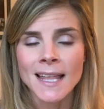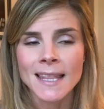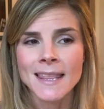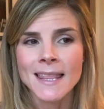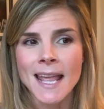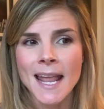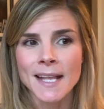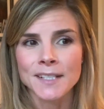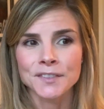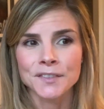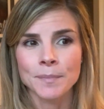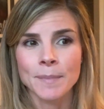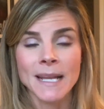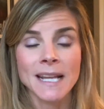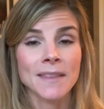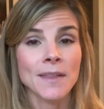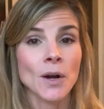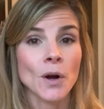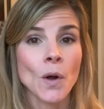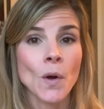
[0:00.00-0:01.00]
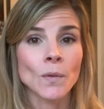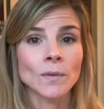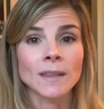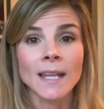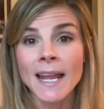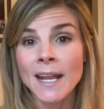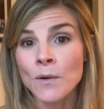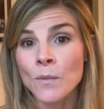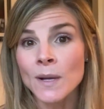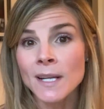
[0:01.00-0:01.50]
They speak their own
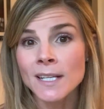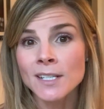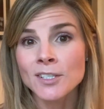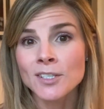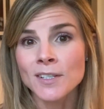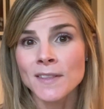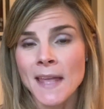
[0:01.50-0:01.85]
language,